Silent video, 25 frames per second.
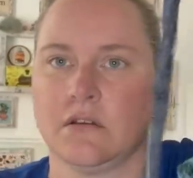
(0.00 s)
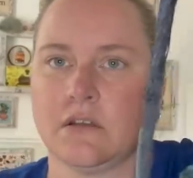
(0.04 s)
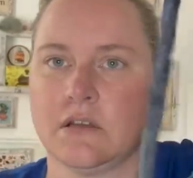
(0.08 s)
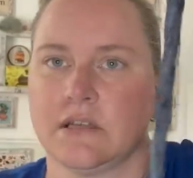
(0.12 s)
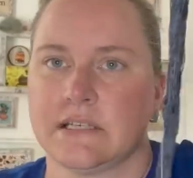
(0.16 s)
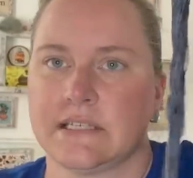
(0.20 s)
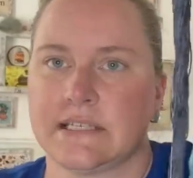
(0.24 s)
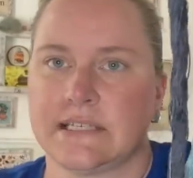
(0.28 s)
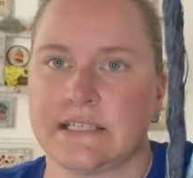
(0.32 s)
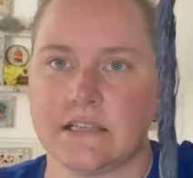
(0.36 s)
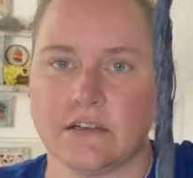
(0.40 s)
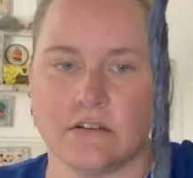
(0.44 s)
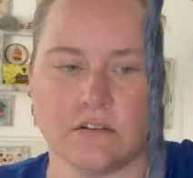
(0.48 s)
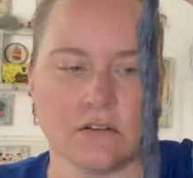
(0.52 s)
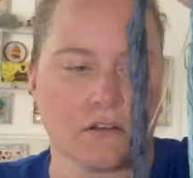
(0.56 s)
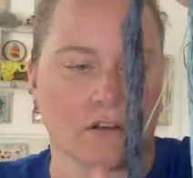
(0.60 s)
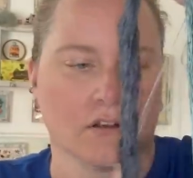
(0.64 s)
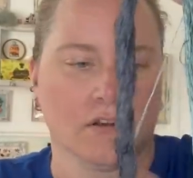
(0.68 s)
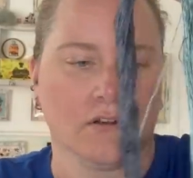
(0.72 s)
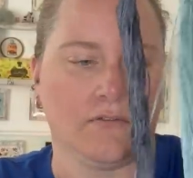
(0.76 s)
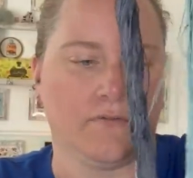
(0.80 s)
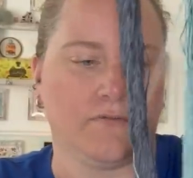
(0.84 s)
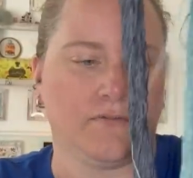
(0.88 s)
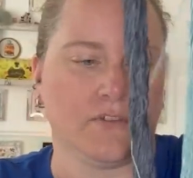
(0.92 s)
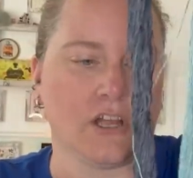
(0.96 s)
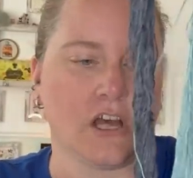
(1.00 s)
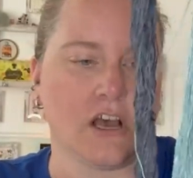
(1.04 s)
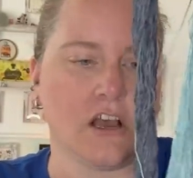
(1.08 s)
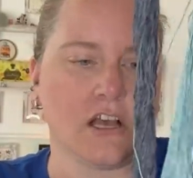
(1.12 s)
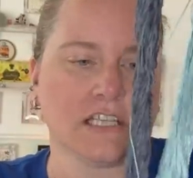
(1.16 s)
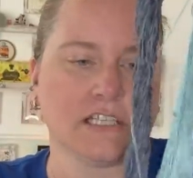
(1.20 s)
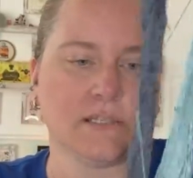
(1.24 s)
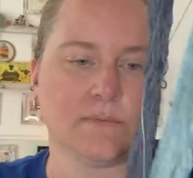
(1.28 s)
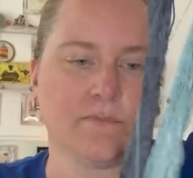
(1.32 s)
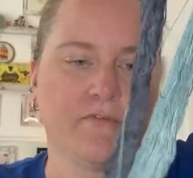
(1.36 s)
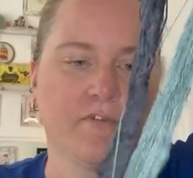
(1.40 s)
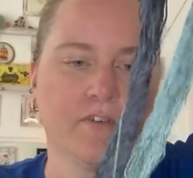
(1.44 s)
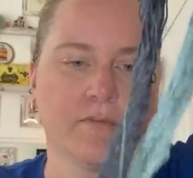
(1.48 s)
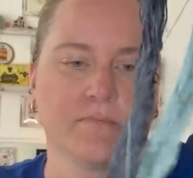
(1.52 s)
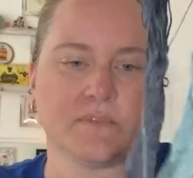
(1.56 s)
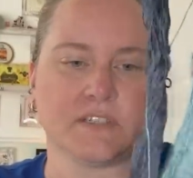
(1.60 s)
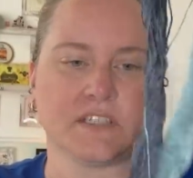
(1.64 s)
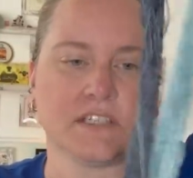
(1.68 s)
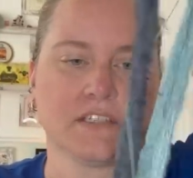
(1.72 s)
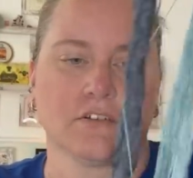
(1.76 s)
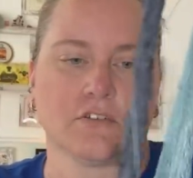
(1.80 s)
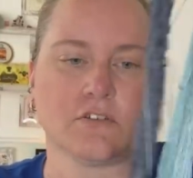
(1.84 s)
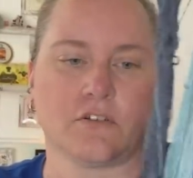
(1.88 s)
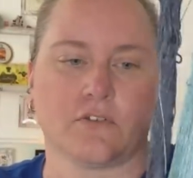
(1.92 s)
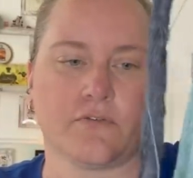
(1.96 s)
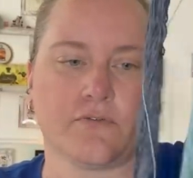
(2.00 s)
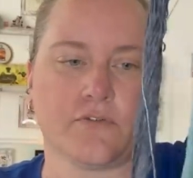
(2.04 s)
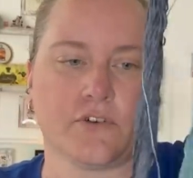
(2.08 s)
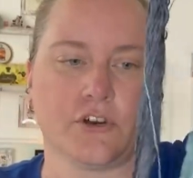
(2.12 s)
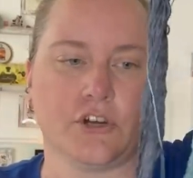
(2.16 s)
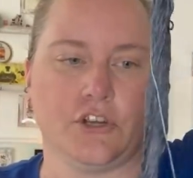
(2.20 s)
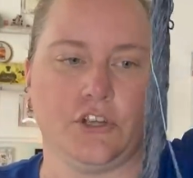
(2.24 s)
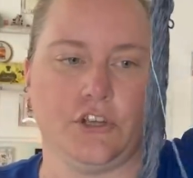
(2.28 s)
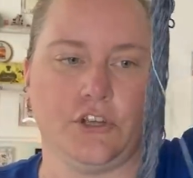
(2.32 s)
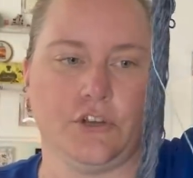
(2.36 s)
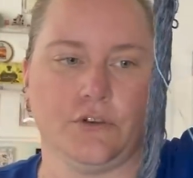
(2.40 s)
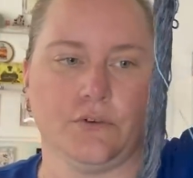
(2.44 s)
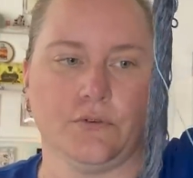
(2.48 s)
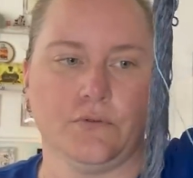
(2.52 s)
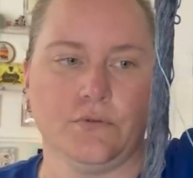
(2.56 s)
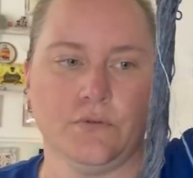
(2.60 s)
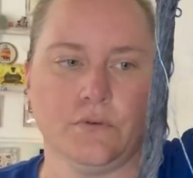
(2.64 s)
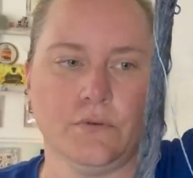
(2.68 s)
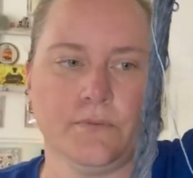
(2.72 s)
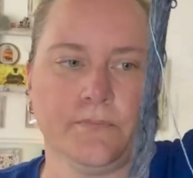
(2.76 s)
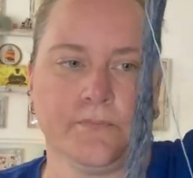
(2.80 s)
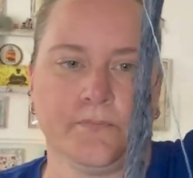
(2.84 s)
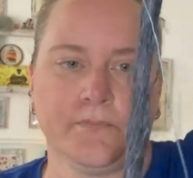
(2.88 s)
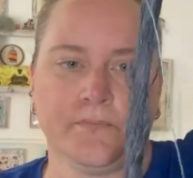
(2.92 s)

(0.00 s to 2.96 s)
silk floss from Silk For You.